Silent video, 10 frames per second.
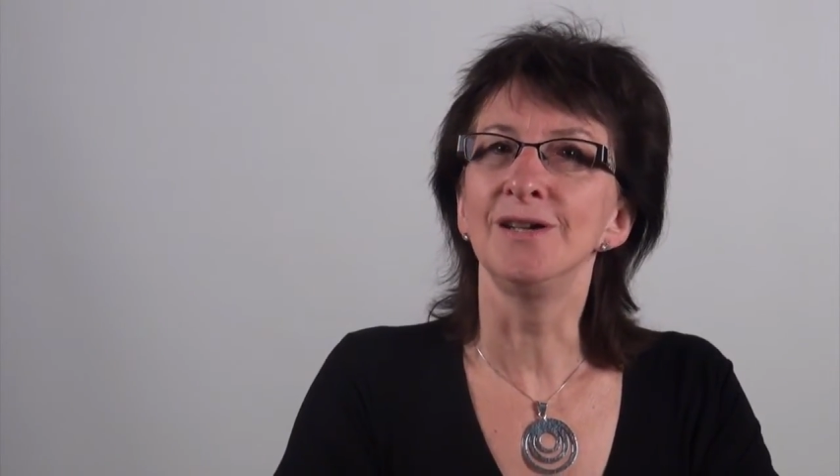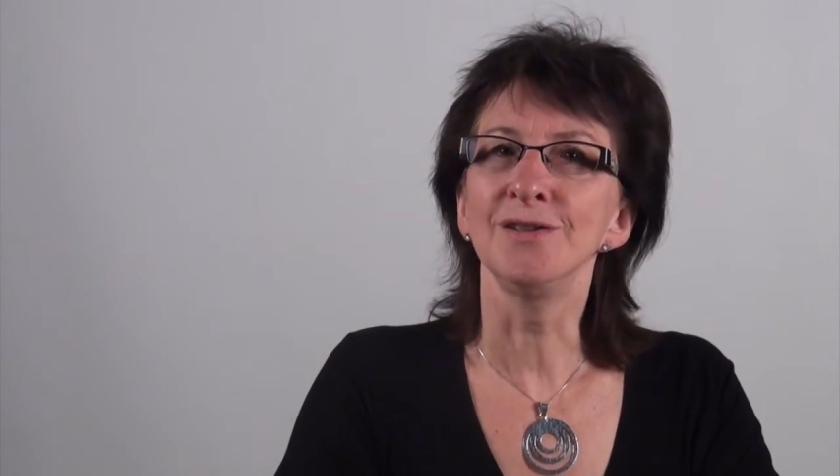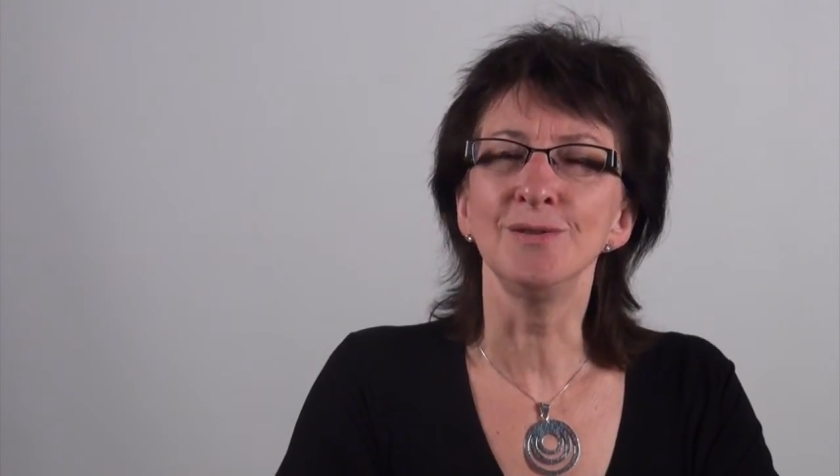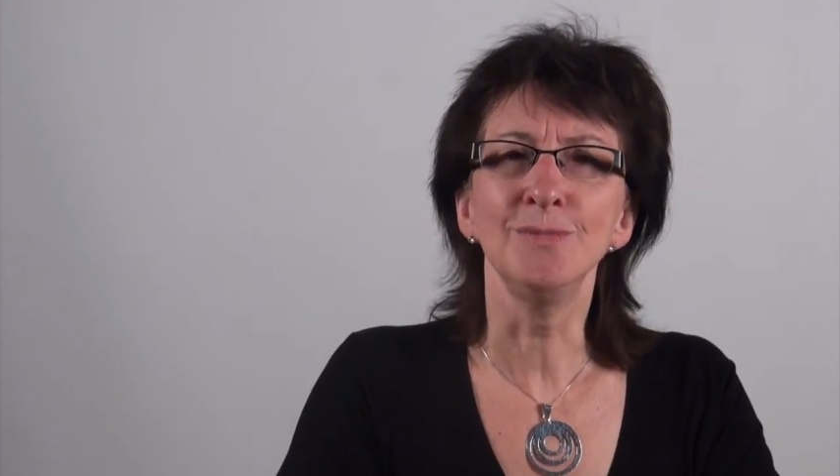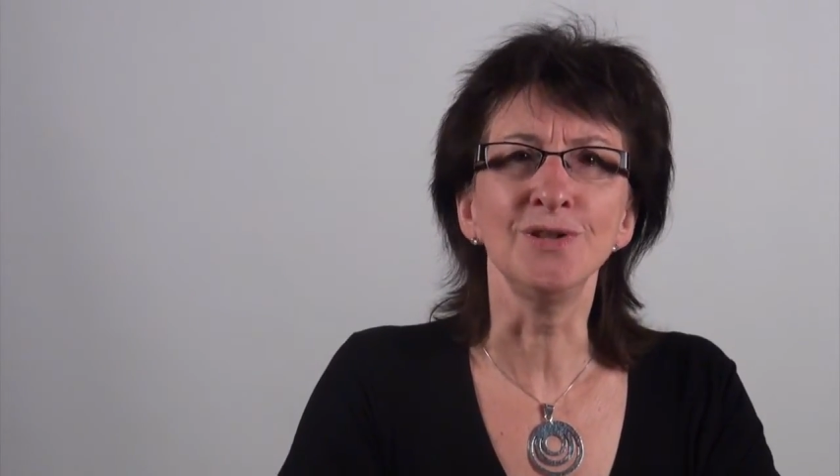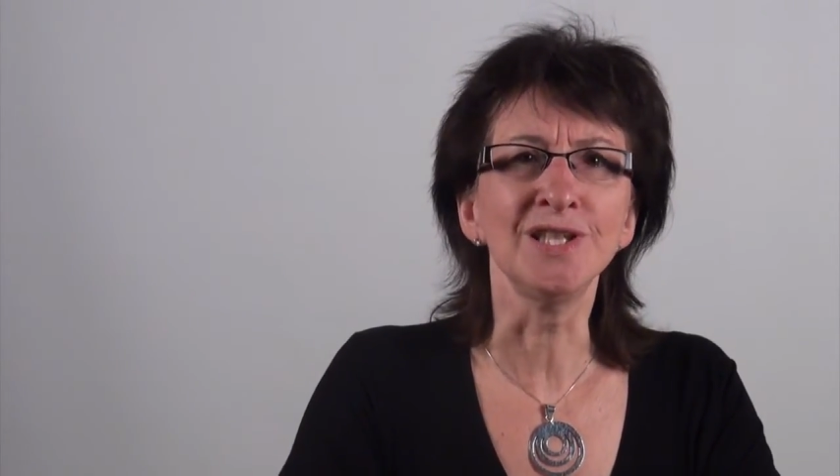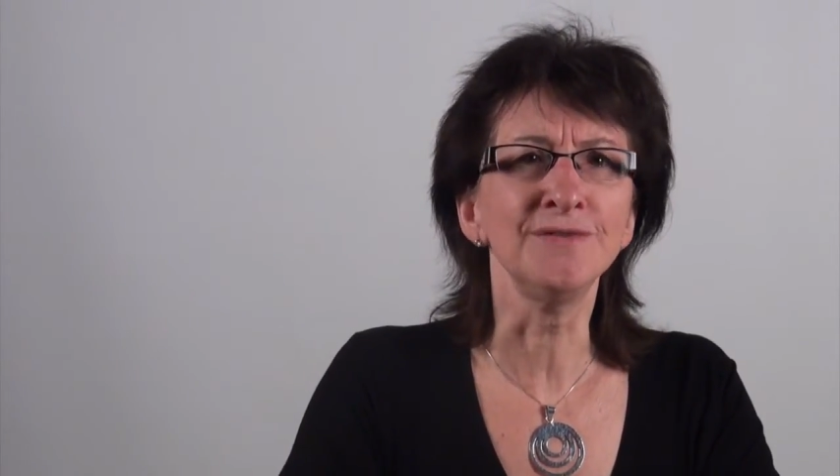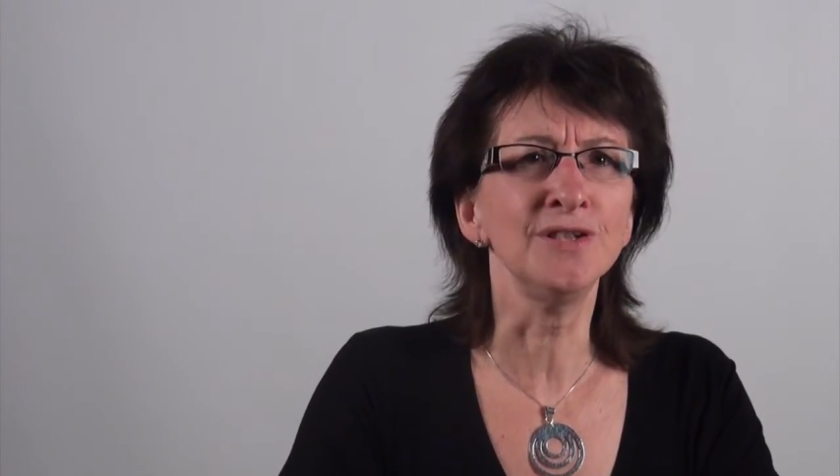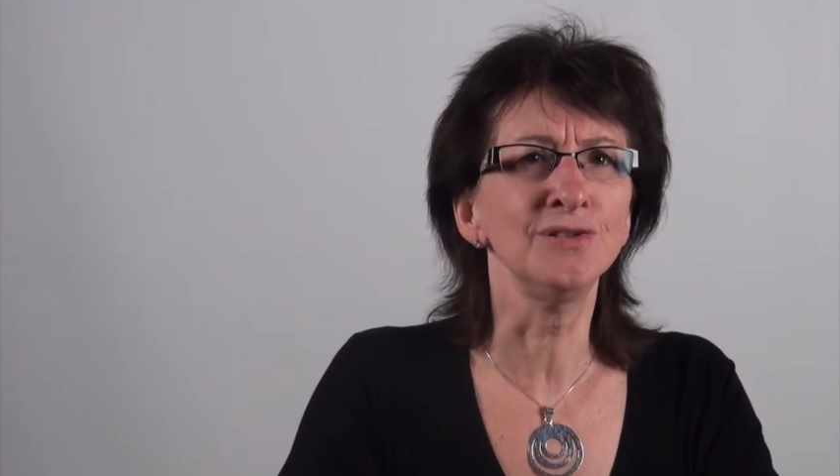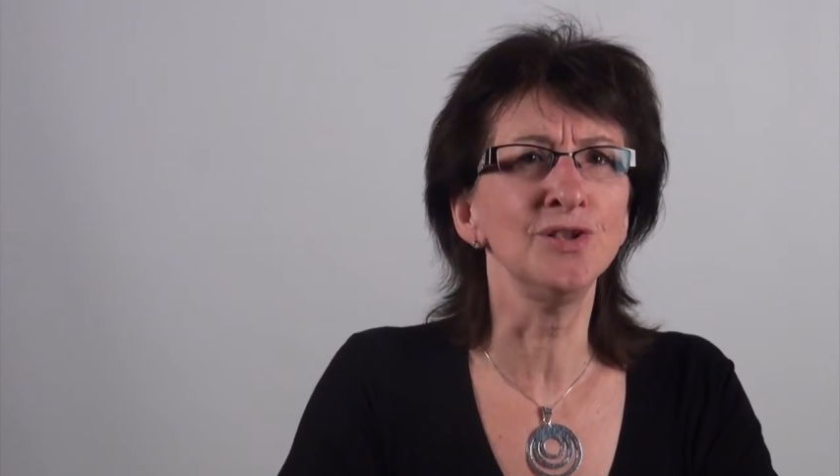Although most
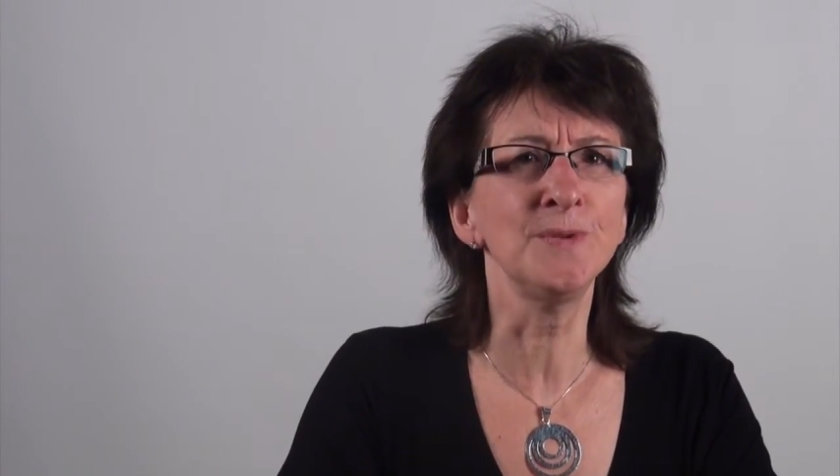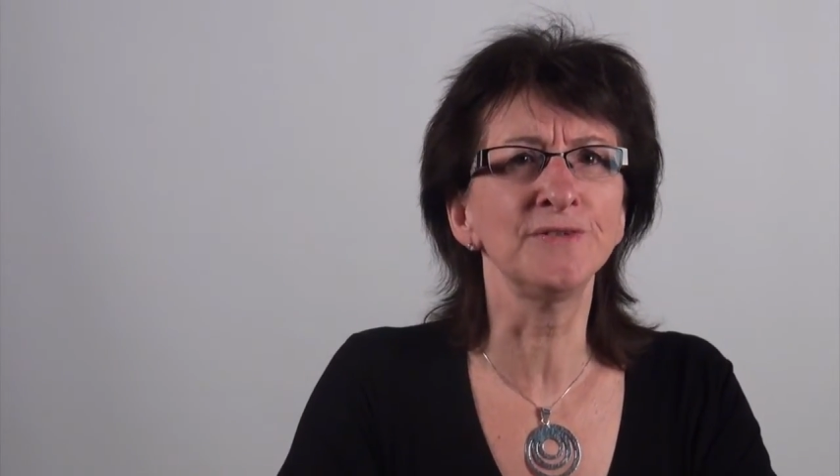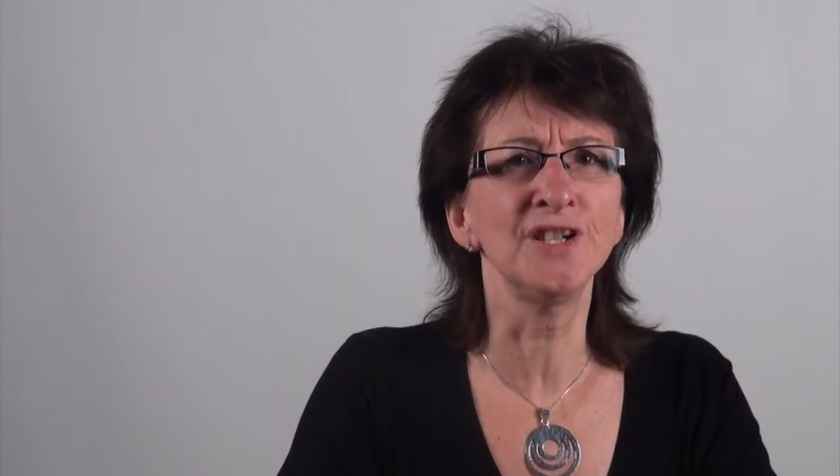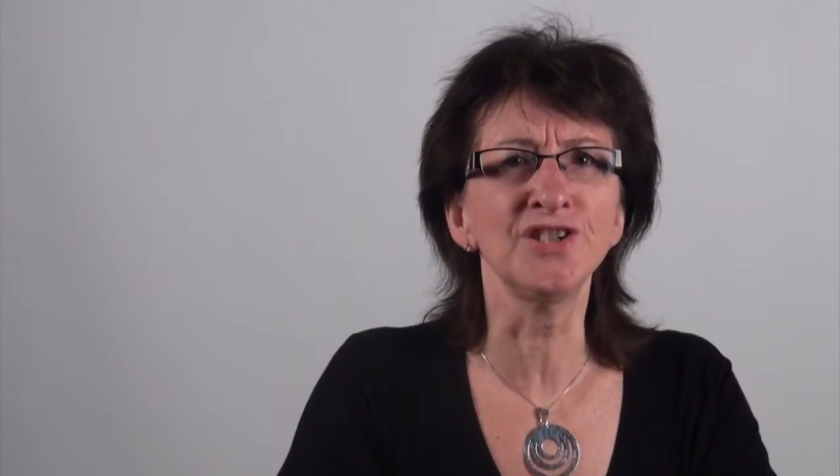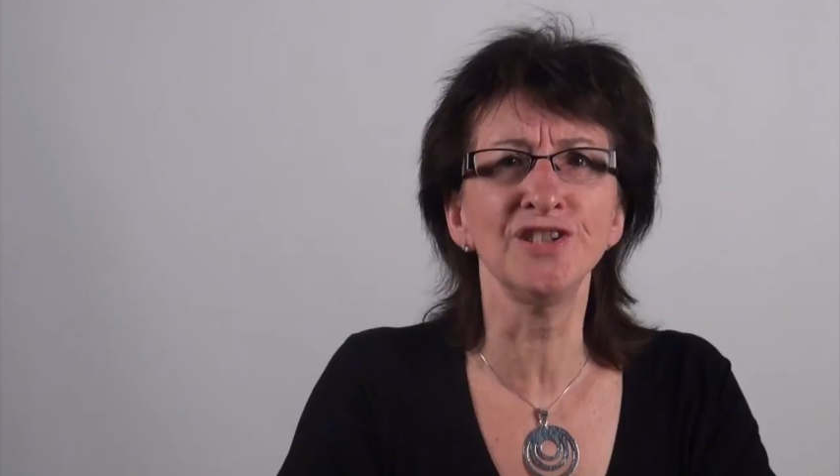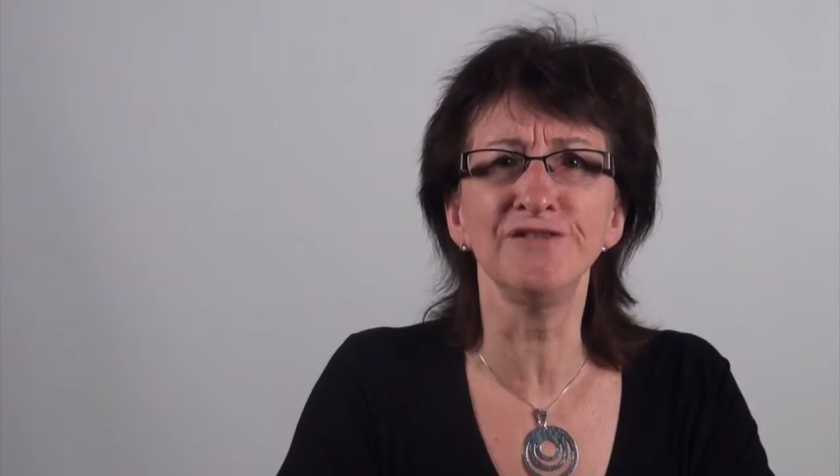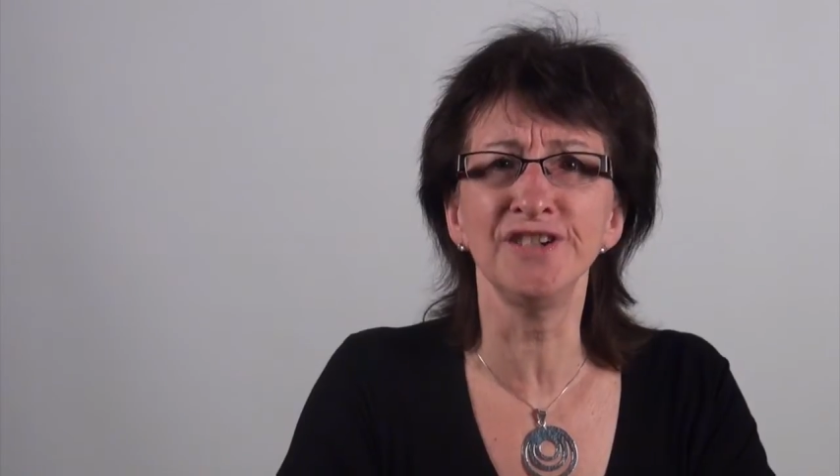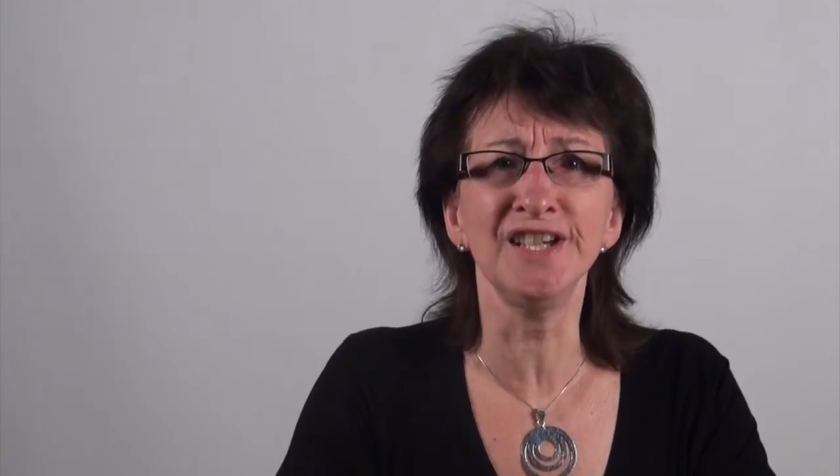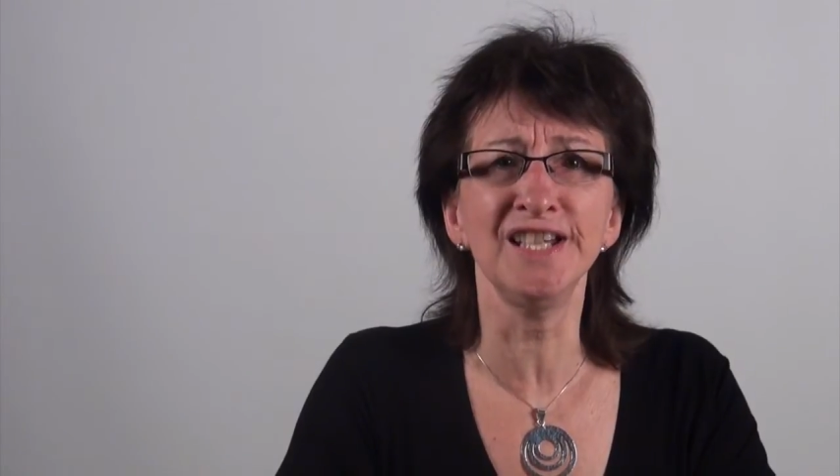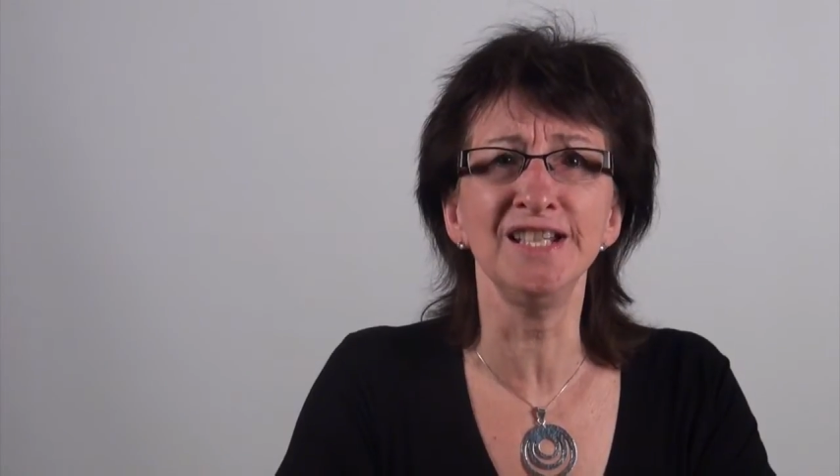of her groups functioned
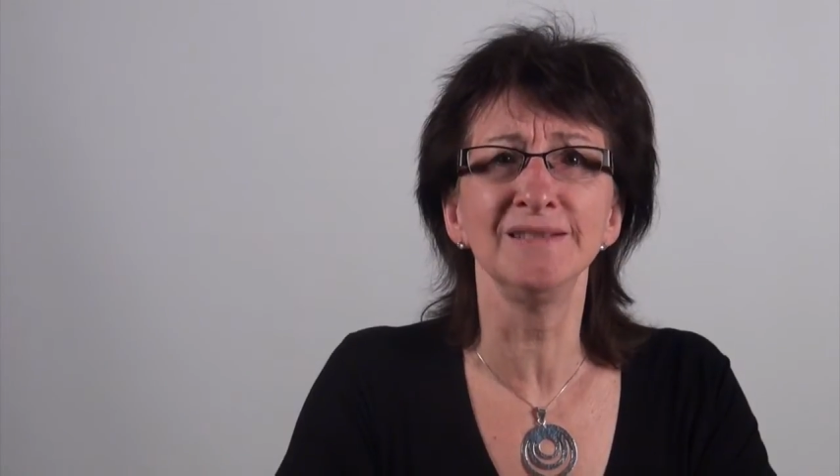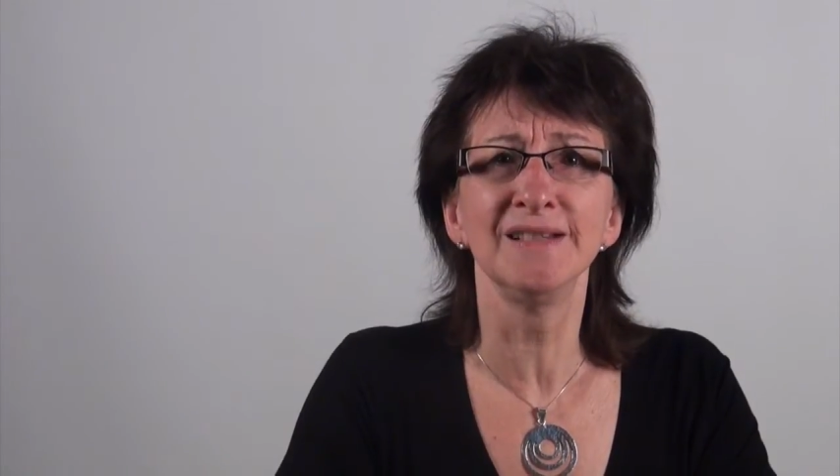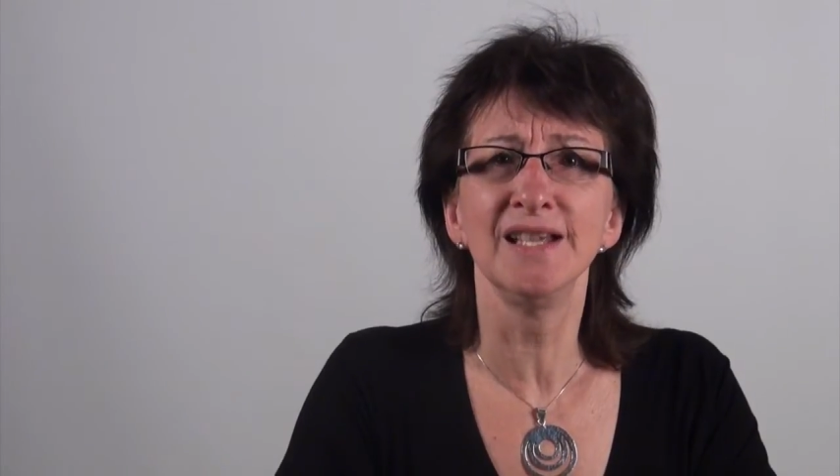fine,